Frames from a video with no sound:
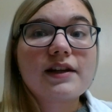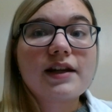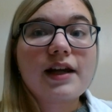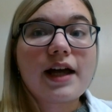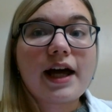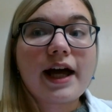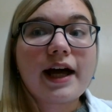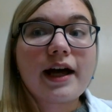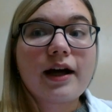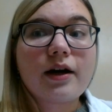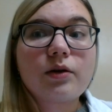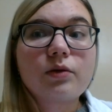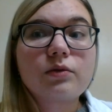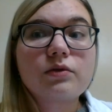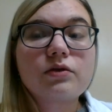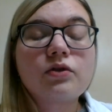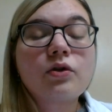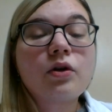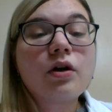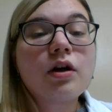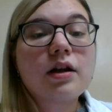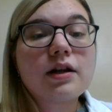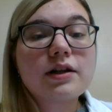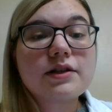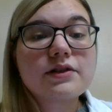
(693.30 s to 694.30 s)
how
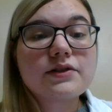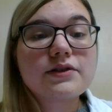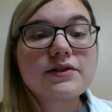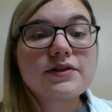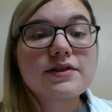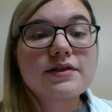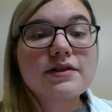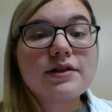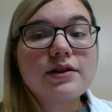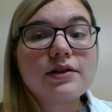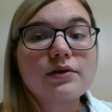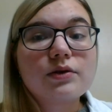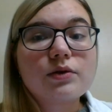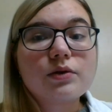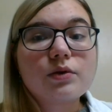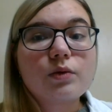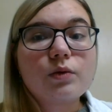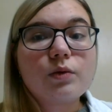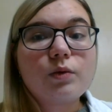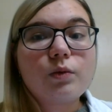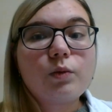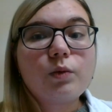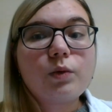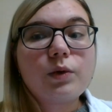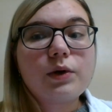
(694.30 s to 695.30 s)
laws
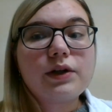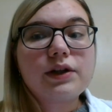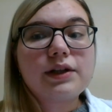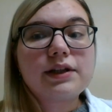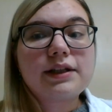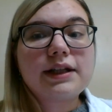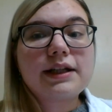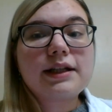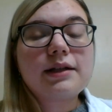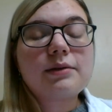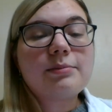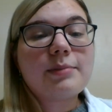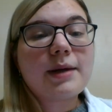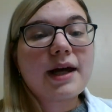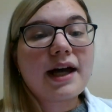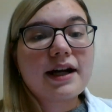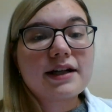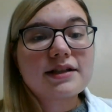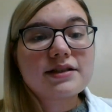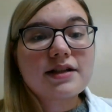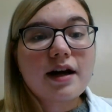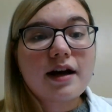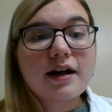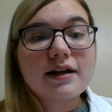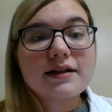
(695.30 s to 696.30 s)
would
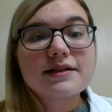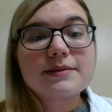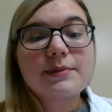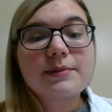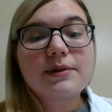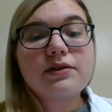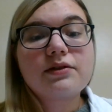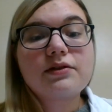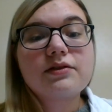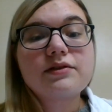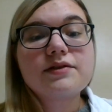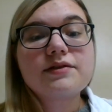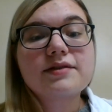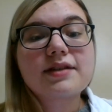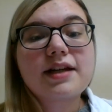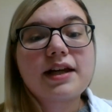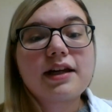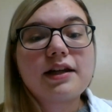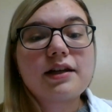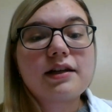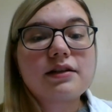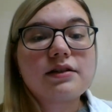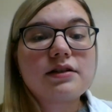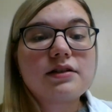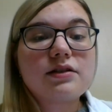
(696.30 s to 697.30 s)
impact hospitals
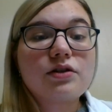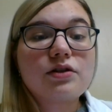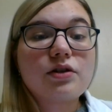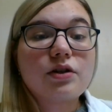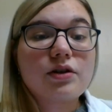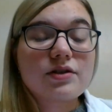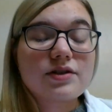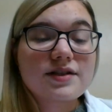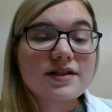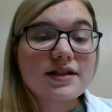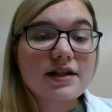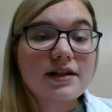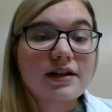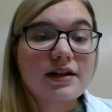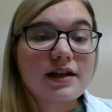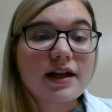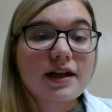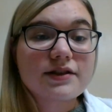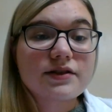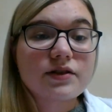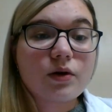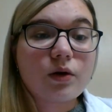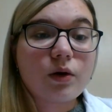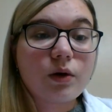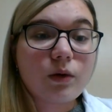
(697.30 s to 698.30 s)
and nursing
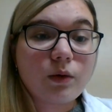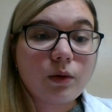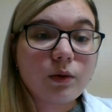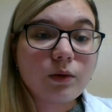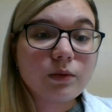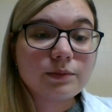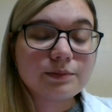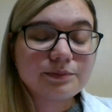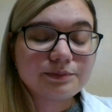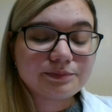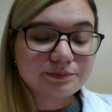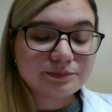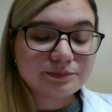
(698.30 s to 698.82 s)
as a whole.